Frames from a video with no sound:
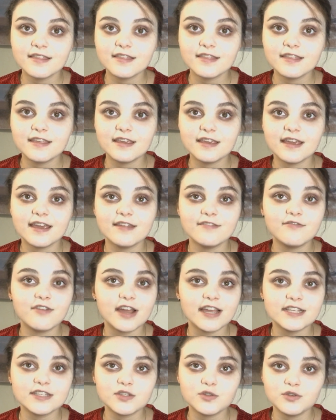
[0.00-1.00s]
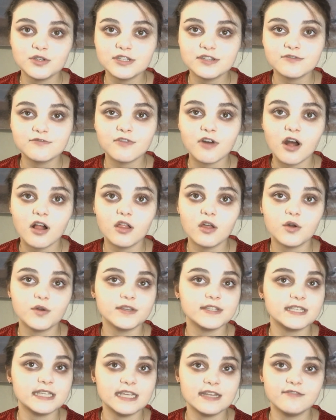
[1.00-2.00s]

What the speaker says: The advice you need to follow is the